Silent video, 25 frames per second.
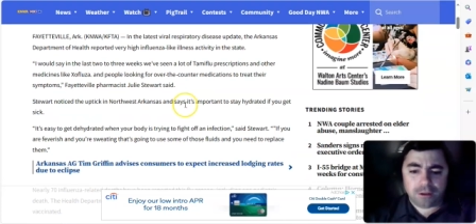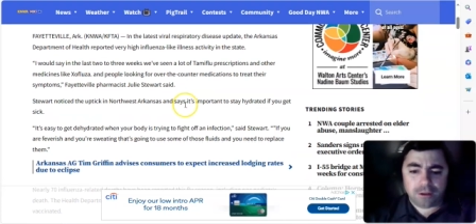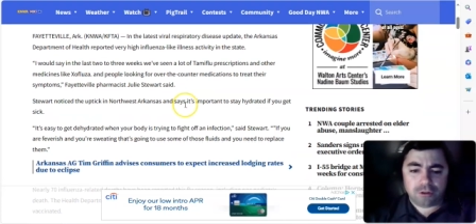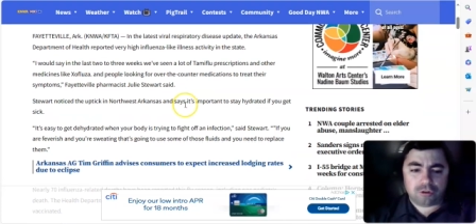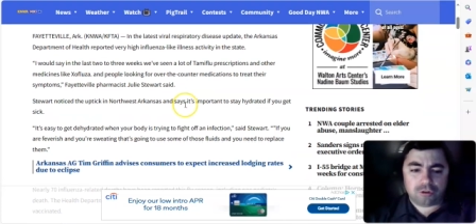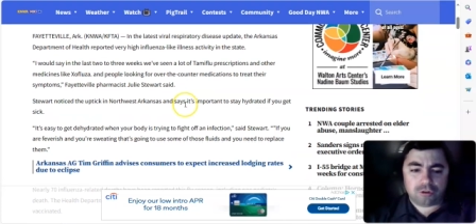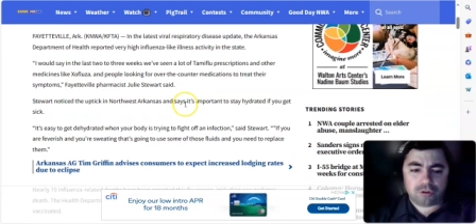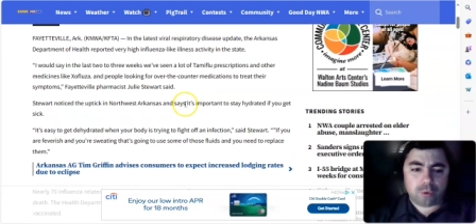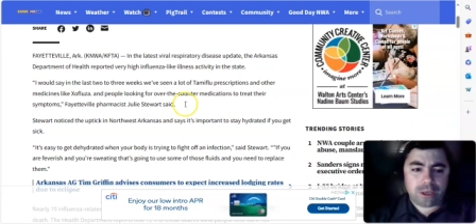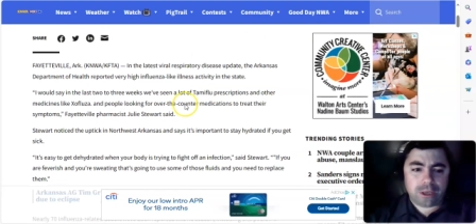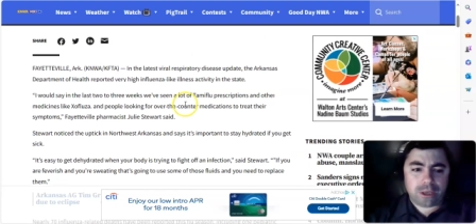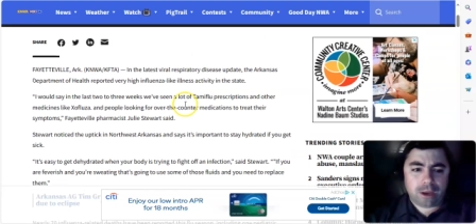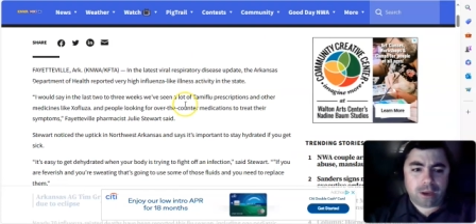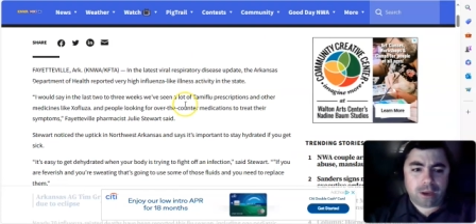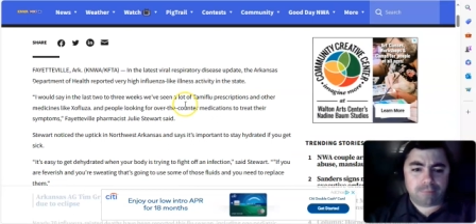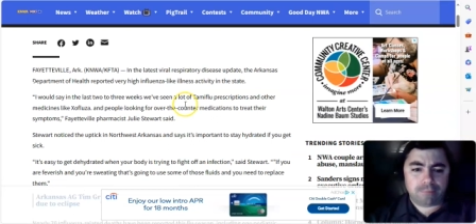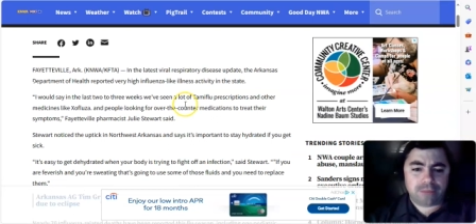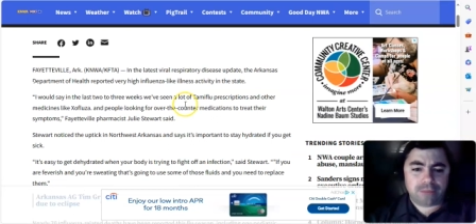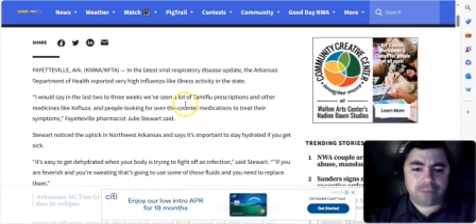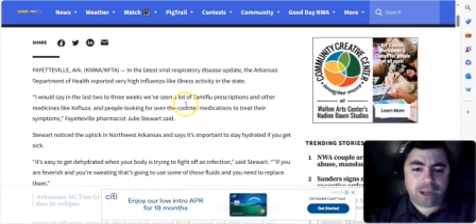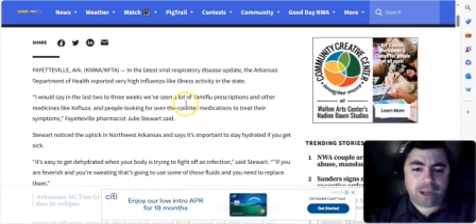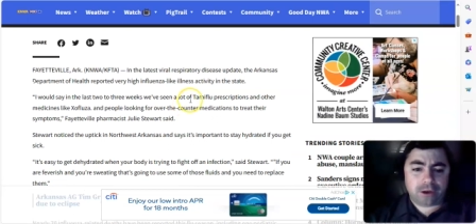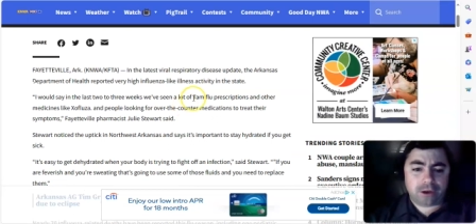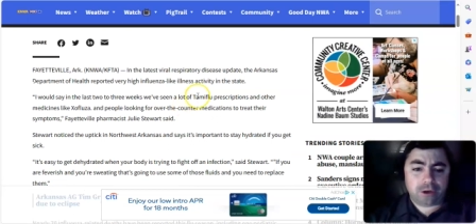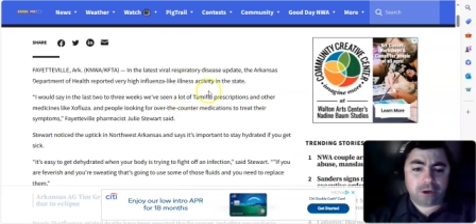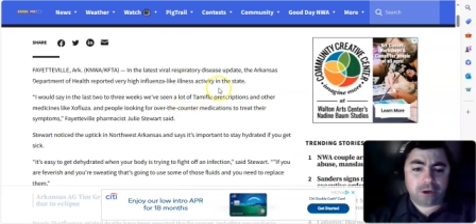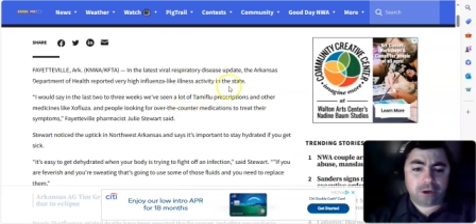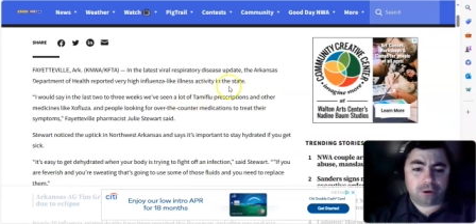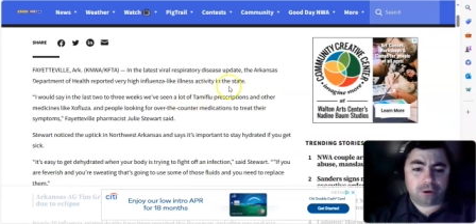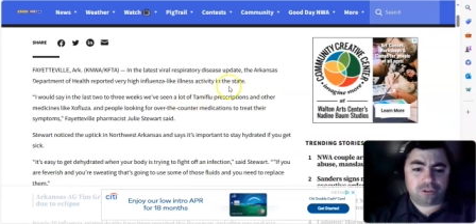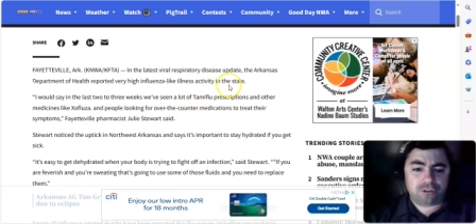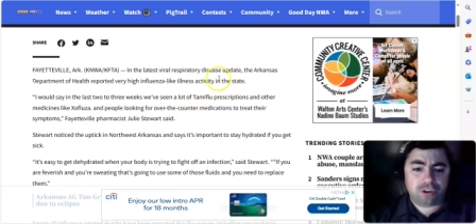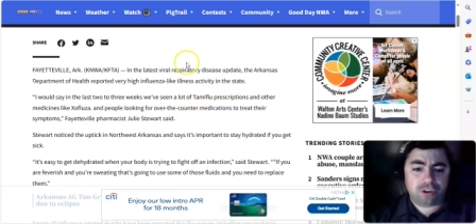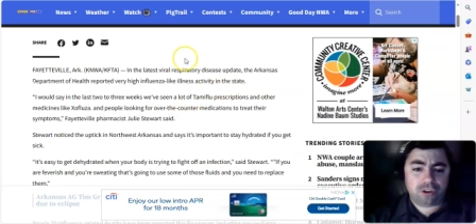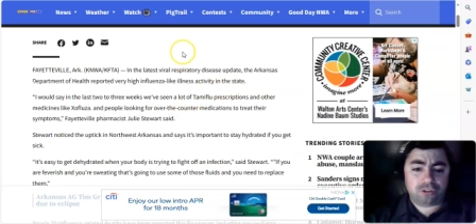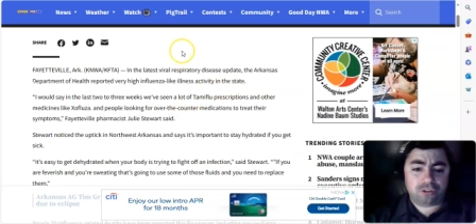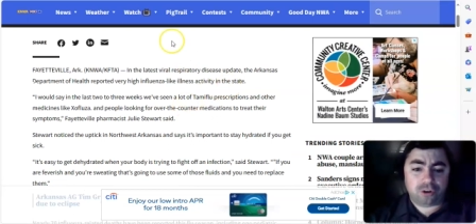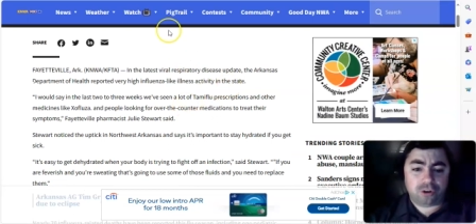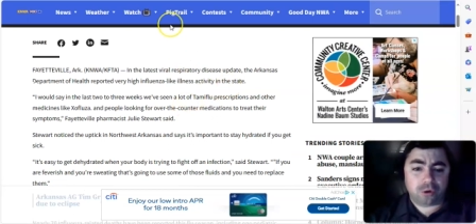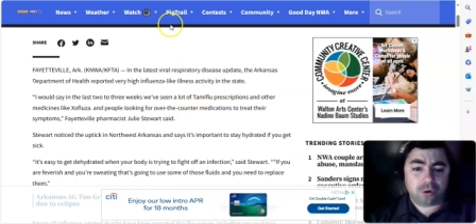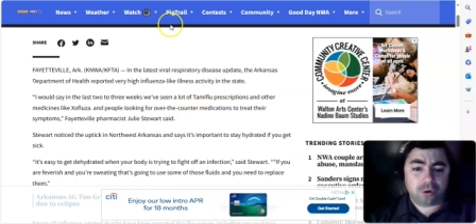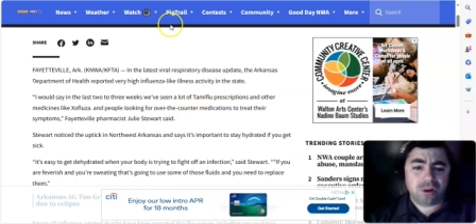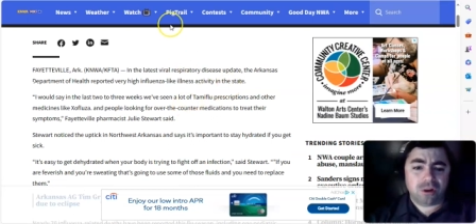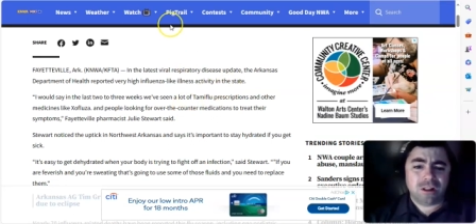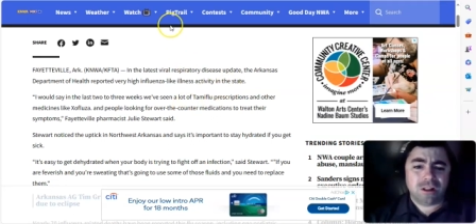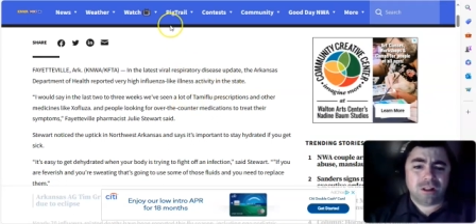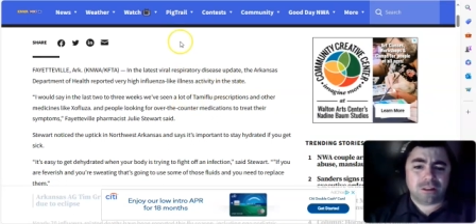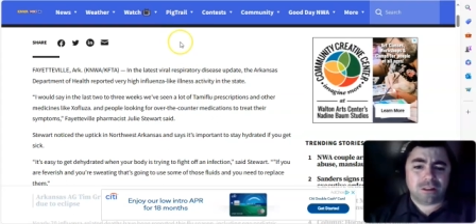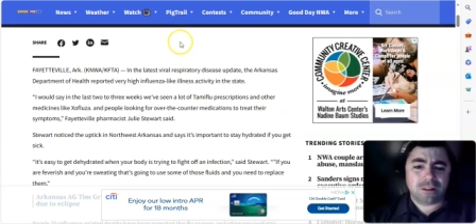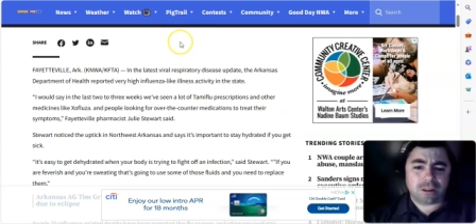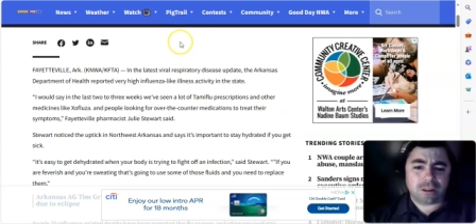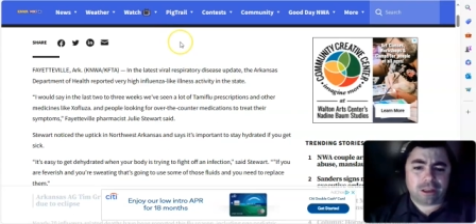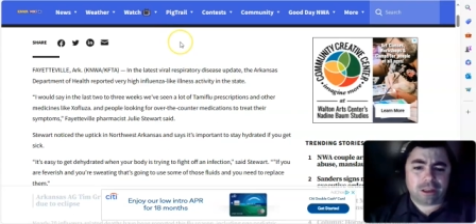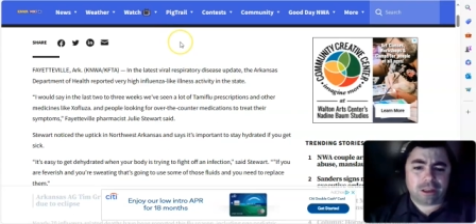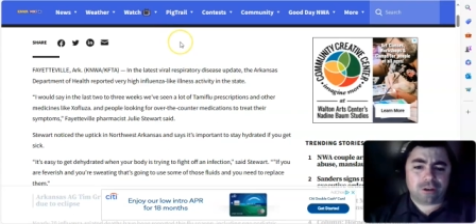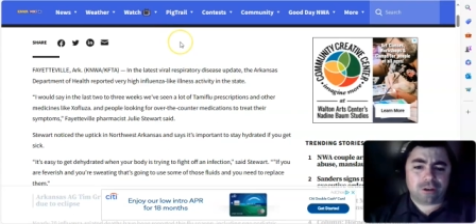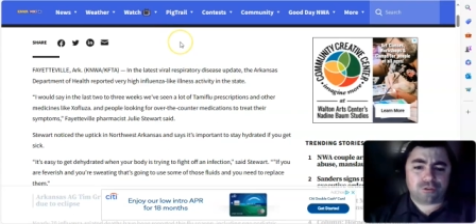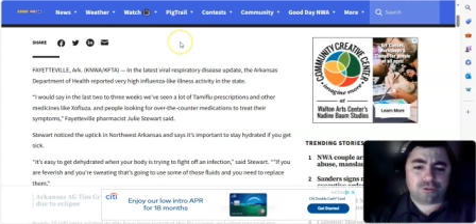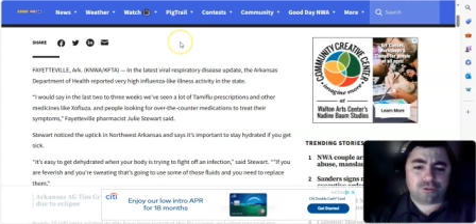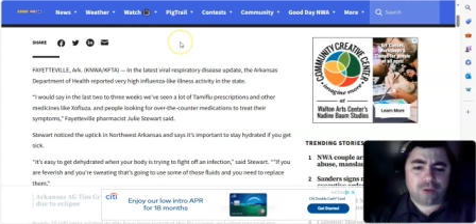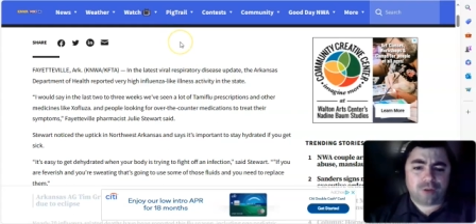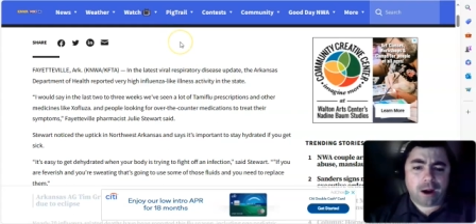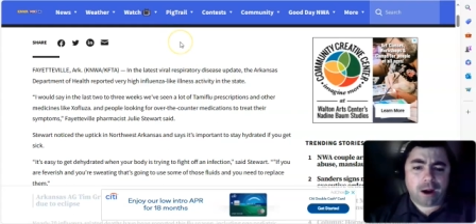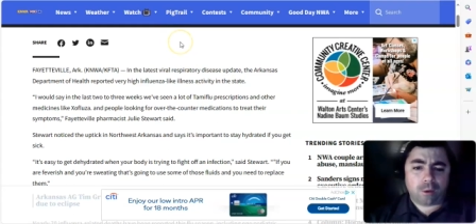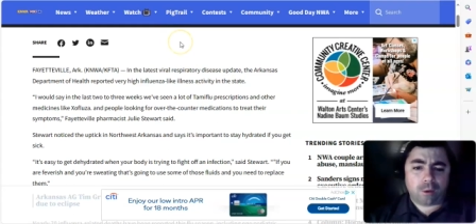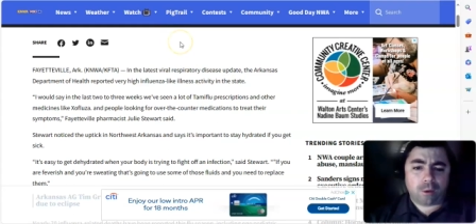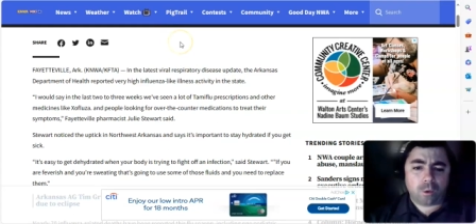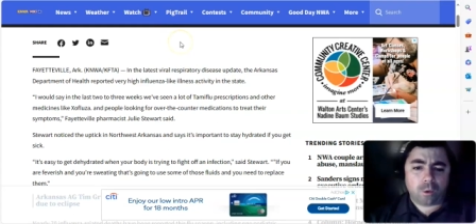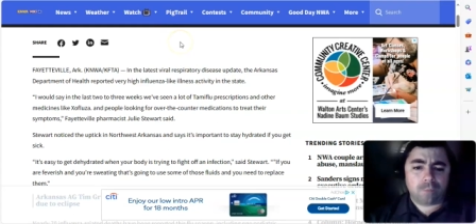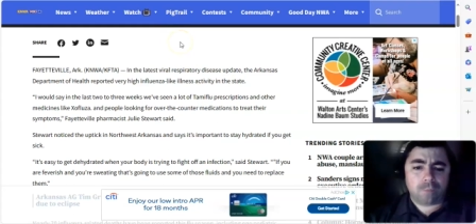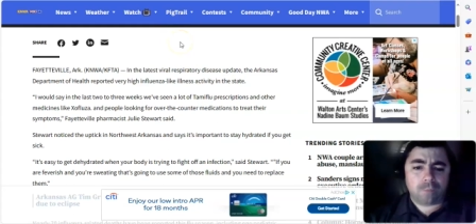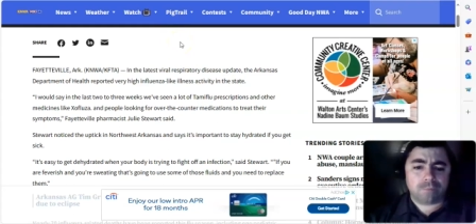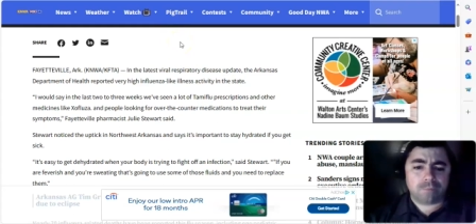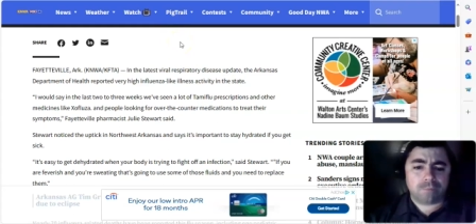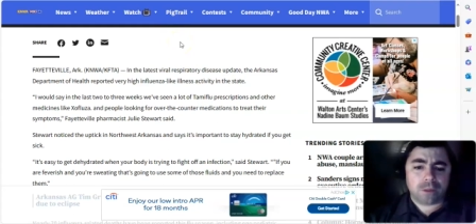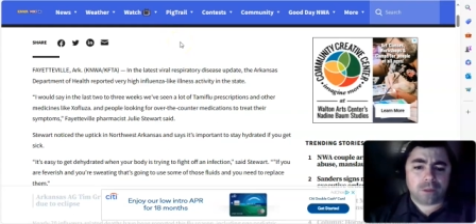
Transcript: So we come down here and says here the latest viral